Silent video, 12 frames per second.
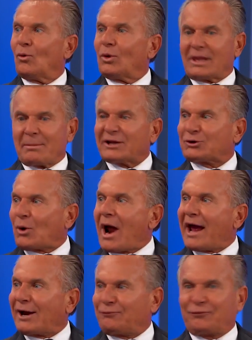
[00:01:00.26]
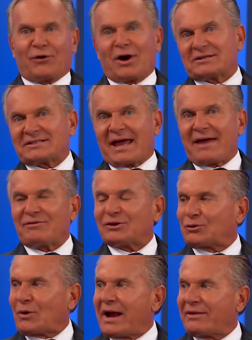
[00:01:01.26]
Well, let me try it first. I haven't
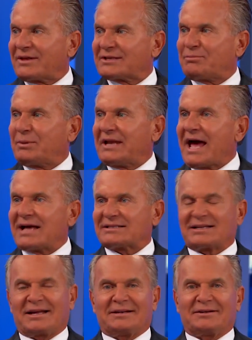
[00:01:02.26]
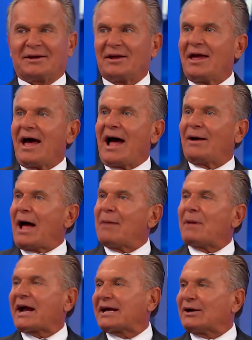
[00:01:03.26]
tried this bedazzling. He's into it. I'm
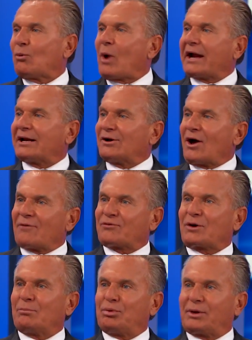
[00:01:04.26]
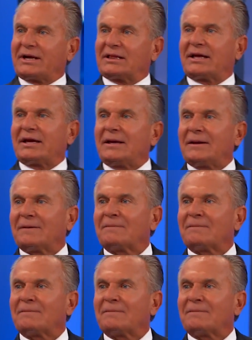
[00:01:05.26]
not going to write it off completely. You're telling me that